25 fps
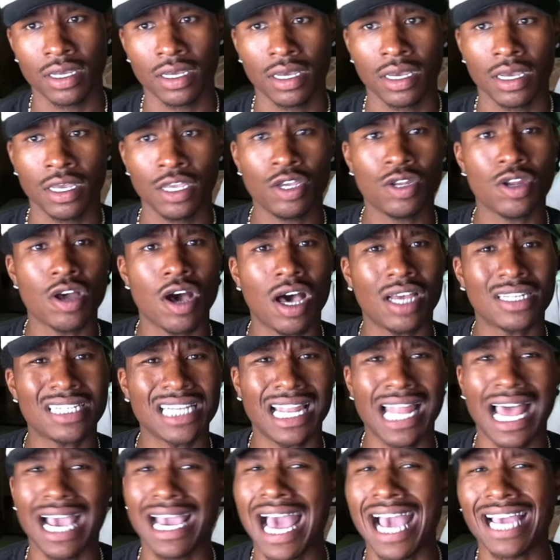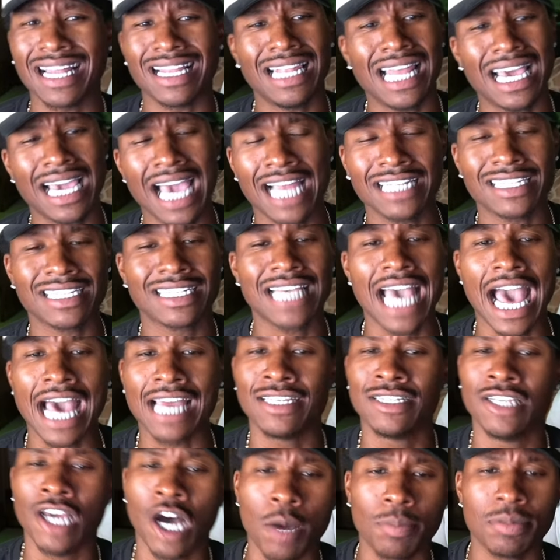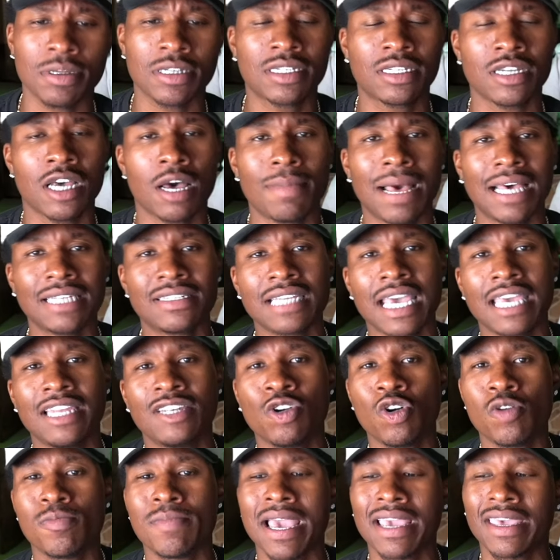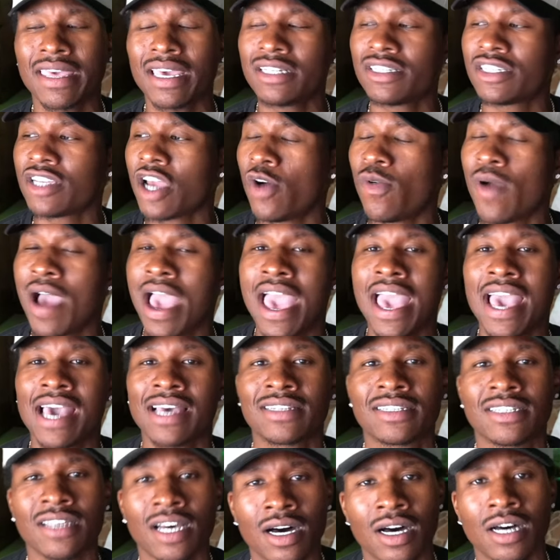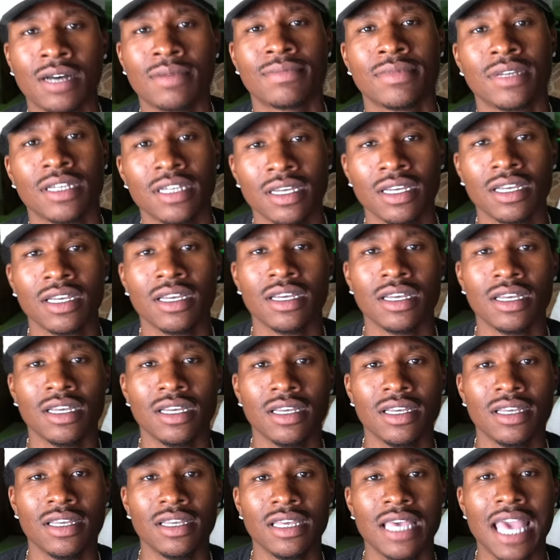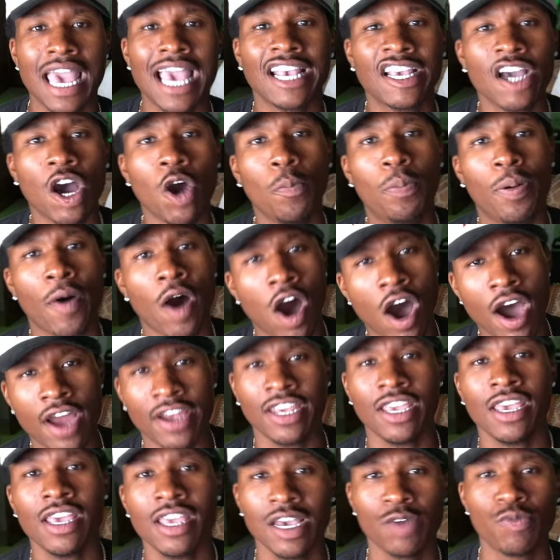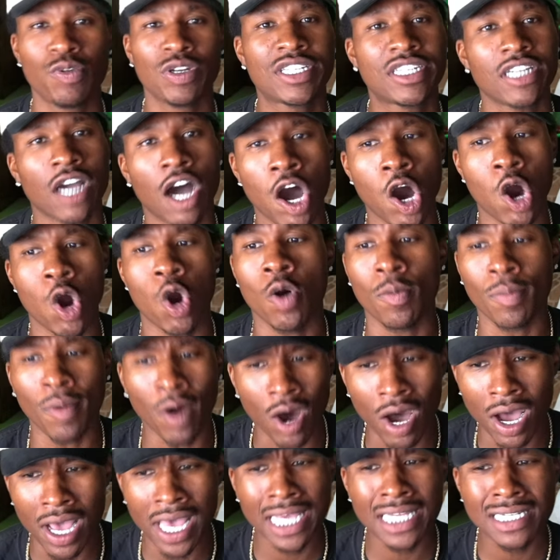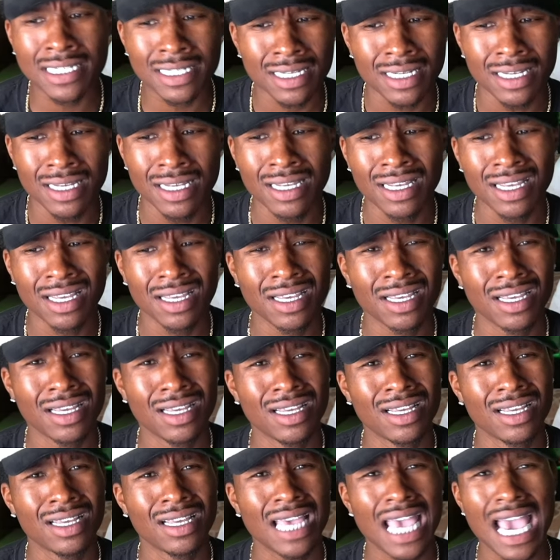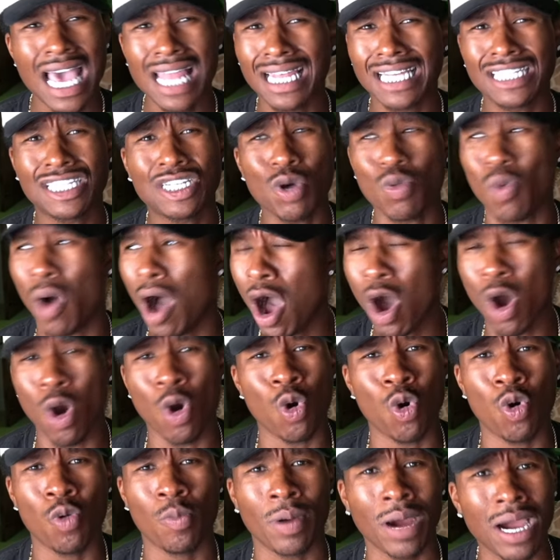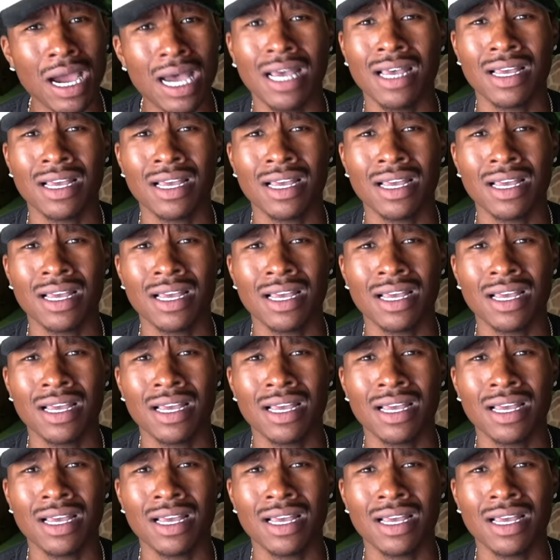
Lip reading: You know what I'm saying? Like I just got dumped or something. I say, dude, man, get your ass up and go party with your homeboys. Hell is you on, bro?